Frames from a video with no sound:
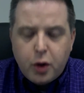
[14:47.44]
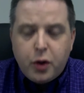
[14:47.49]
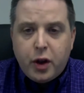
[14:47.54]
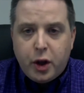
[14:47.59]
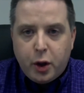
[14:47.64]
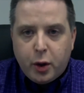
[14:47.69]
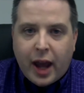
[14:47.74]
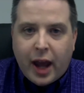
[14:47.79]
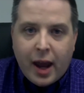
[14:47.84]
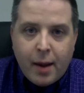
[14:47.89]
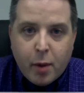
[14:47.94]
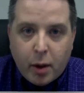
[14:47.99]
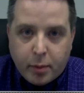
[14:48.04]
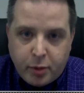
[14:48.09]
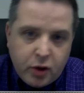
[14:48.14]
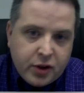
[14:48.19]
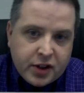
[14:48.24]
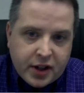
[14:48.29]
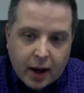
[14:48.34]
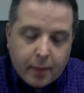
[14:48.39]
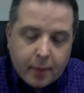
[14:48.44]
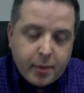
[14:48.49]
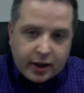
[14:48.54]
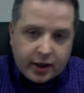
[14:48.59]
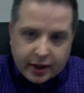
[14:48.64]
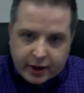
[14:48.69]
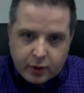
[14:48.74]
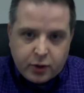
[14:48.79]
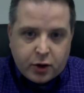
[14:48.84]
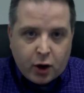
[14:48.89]
that you came up using.
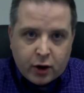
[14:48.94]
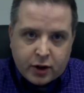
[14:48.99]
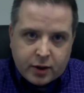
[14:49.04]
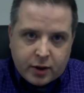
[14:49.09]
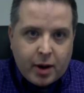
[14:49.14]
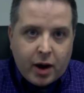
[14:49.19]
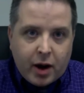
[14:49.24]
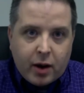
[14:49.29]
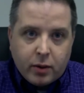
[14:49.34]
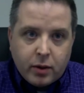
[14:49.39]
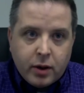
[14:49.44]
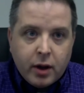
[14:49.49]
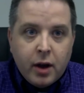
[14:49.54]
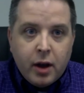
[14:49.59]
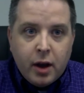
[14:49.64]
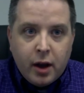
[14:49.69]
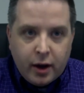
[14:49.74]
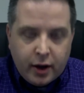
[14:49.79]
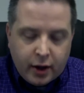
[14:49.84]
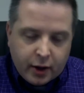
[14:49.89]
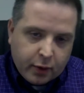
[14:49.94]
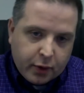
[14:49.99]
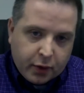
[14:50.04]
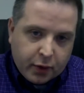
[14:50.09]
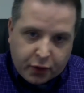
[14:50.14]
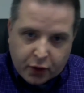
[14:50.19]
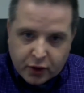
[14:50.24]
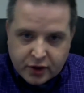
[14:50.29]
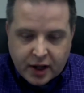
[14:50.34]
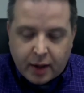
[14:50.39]
Like you talked about,
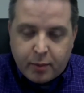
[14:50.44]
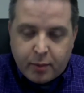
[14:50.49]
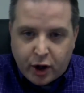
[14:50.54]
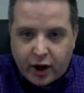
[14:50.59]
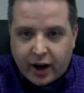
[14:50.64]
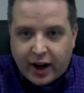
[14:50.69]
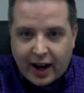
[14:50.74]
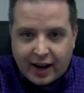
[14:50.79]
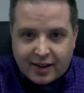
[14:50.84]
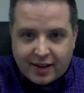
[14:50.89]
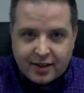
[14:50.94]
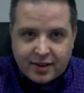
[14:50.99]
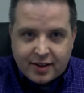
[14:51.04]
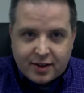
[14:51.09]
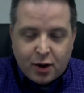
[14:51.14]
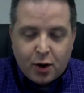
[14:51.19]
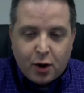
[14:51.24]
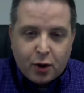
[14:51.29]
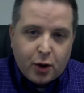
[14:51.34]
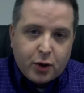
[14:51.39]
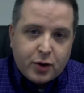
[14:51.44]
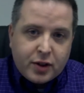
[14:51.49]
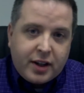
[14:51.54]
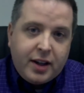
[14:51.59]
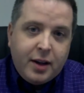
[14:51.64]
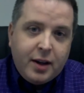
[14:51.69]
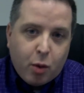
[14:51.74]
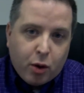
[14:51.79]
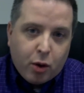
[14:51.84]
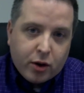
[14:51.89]
the first time you got access to all those
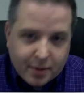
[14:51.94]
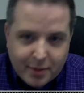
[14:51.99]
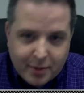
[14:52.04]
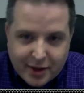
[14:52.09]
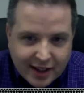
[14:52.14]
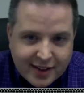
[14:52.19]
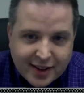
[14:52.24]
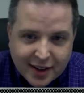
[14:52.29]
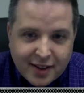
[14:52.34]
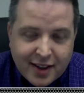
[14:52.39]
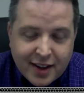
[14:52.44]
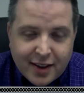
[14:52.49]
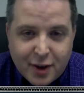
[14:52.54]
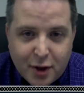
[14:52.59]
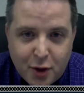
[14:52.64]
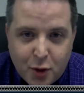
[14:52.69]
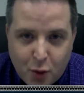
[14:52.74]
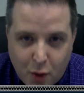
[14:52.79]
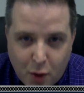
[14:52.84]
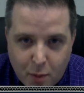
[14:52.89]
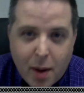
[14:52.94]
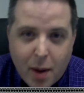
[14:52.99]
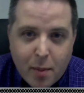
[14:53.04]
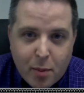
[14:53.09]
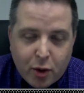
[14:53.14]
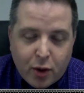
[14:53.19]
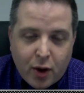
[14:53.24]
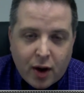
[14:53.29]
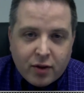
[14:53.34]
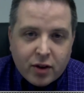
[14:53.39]
keyboards. That's a thing that you
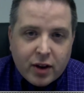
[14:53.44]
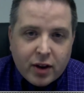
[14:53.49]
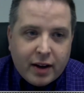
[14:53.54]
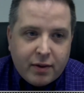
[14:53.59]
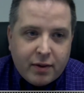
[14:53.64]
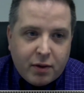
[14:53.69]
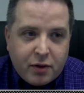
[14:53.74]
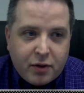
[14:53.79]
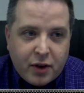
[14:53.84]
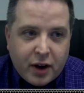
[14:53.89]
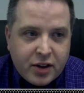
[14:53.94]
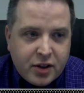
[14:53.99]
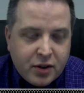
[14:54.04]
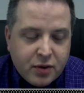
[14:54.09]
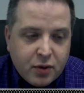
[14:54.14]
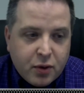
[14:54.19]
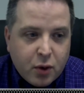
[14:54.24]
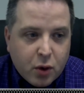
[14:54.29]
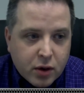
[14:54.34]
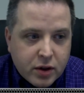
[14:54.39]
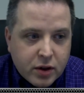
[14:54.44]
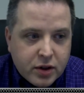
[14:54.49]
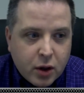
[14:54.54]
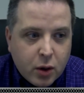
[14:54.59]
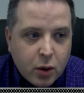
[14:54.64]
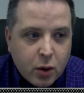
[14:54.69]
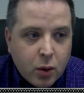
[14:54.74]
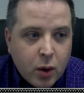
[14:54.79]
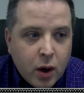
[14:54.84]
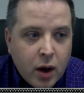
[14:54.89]
remember, you have a lot of affection for.
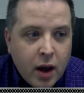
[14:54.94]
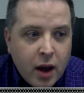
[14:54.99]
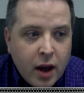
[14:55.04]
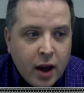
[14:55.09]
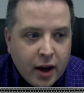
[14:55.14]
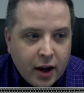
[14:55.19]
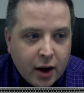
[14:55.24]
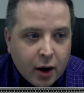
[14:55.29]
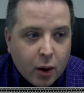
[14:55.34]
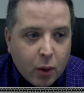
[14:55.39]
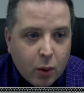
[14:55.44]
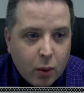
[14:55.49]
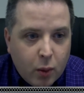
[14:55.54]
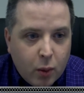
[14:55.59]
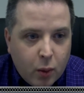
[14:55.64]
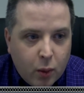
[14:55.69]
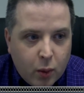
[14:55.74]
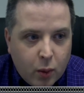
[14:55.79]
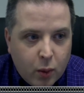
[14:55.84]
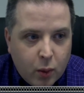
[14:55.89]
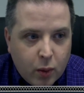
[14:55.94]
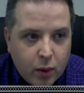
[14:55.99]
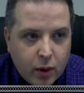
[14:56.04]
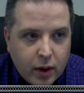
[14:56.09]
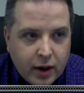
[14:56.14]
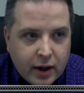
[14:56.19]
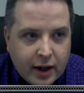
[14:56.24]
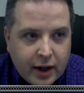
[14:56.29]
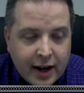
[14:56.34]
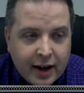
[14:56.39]
So,
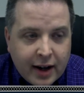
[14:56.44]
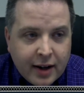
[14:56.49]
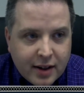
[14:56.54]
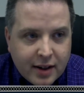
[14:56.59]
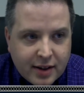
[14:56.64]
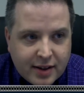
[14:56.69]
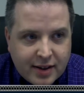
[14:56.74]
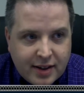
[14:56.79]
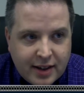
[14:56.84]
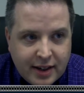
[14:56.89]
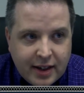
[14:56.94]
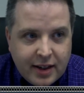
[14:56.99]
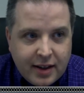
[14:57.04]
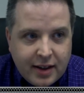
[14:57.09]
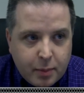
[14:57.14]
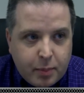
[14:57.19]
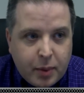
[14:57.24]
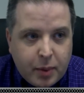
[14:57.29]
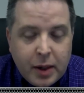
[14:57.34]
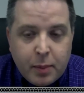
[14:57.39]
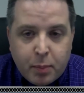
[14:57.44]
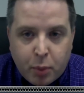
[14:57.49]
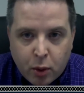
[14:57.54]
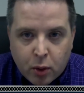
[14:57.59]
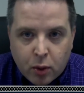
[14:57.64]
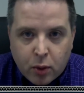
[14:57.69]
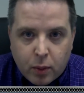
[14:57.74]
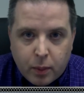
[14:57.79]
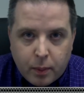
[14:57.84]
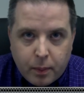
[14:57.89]
getting to see the
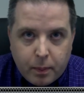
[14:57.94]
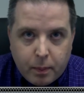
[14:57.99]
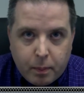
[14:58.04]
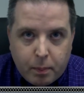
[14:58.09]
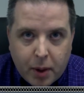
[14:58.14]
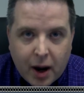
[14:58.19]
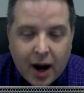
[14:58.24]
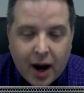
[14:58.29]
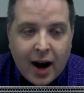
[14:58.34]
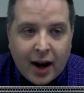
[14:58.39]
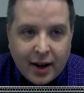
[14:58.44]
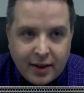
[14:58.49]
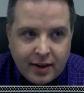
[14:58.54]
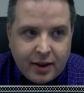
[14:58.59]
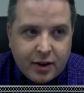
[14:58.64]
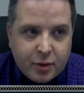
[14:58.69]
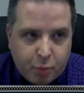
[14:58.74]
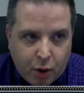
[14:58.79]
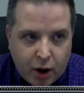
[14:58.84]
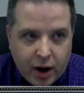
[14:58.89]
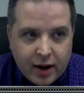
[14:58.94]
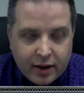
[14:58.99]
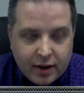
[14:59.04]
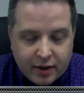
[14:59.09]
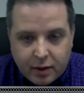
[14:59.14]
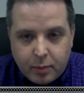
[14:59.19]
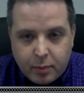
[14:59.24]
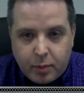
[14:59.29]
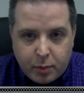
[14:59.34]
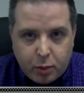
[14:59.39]
people behind these
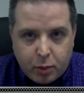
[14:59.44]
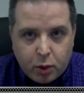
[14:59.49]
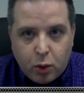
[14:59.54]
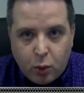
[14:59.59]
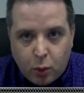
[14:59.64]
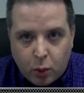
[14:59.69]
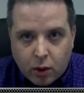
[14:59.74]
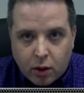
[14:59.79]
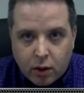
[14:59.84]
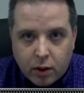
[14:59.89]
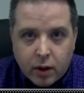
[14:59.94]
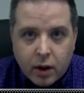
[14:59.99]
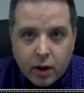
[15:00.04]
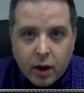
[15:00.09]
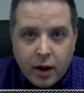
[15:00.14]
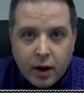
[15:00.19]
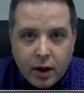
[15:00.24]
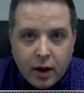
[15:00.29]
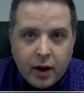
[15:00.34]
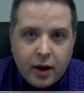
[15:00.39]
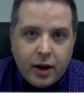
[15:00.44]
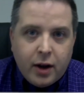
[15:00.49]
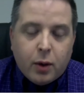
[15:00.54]
brands, the people who were,